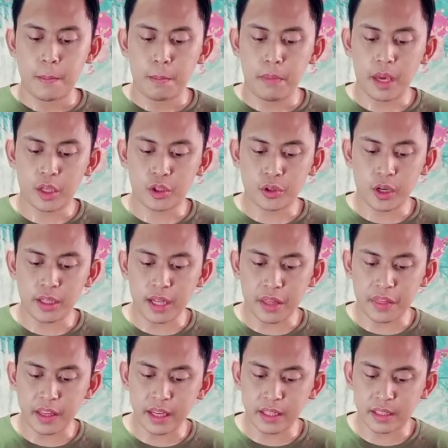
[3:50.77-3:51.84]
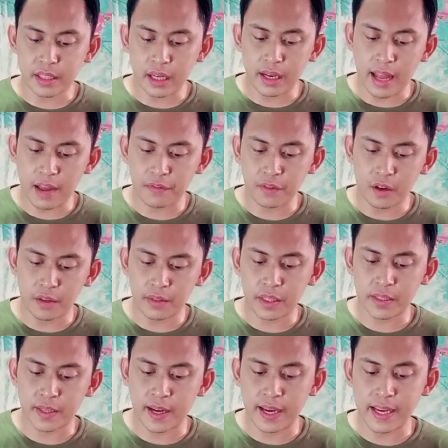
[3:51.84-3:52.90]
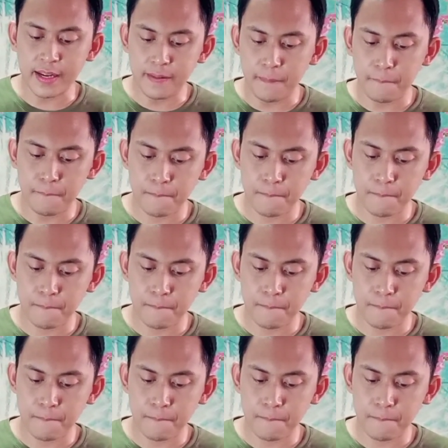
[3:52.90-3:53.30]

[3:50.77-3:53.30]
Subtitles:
Make sure nothing is left on the side.